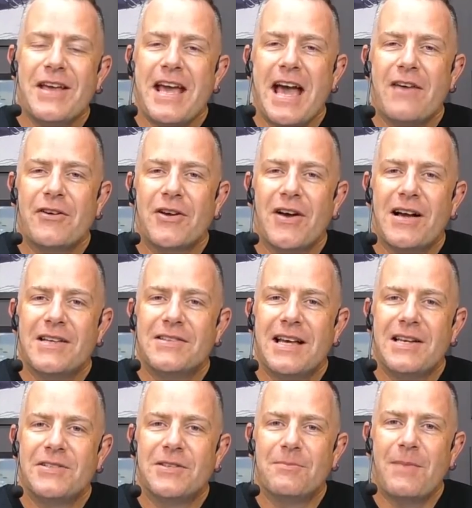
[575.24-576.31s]
you have it, guys.
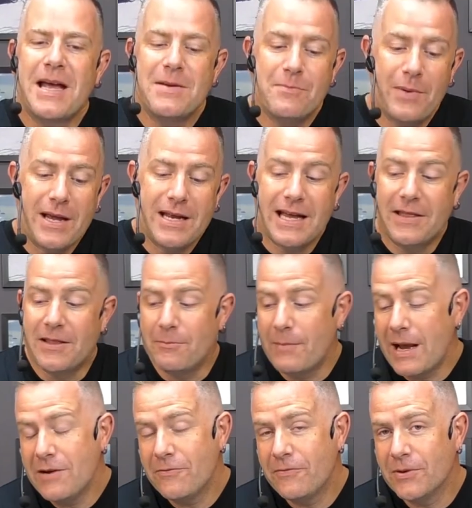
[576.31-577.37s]
That is the main beat and the
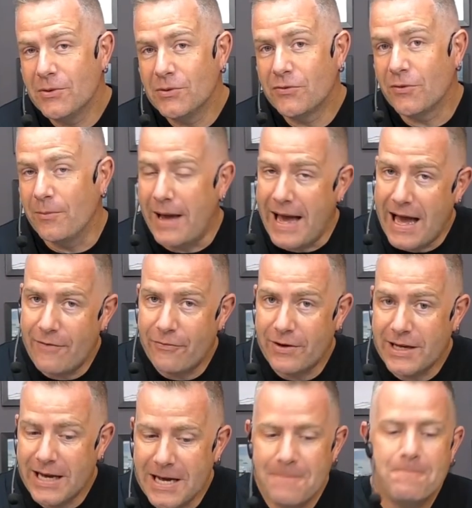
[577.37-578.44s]
main fills from
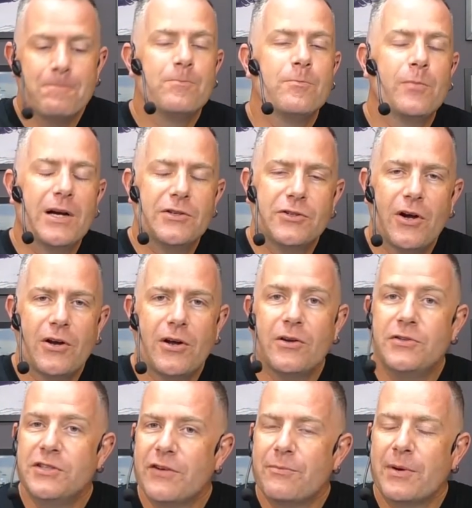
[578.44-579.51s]
Africa by Toto,
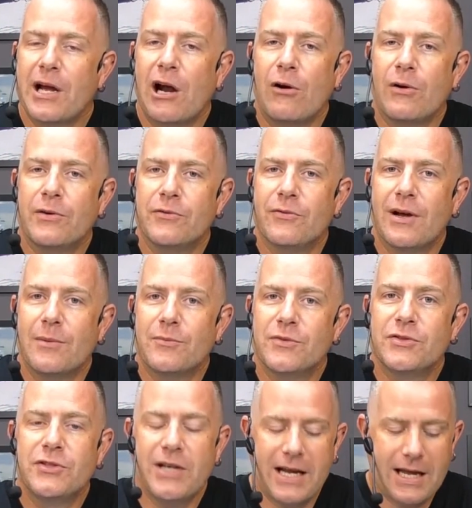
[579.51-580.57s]
Jeff Porcaro on
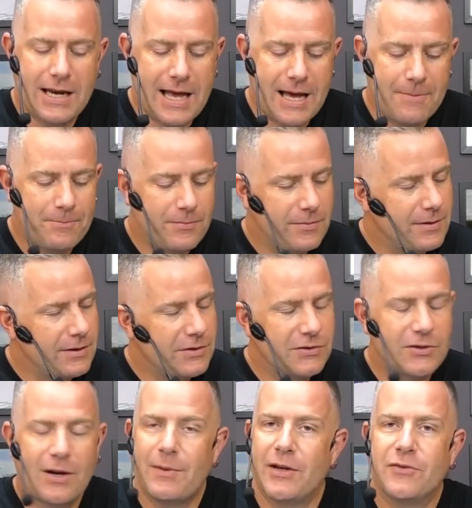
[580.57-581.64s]
drums. Check it out.
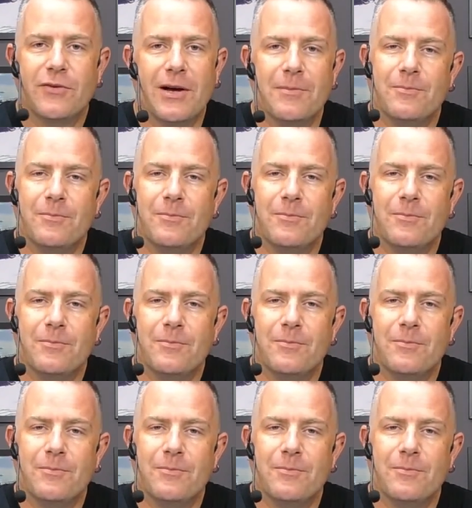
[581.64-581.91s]
So much fun.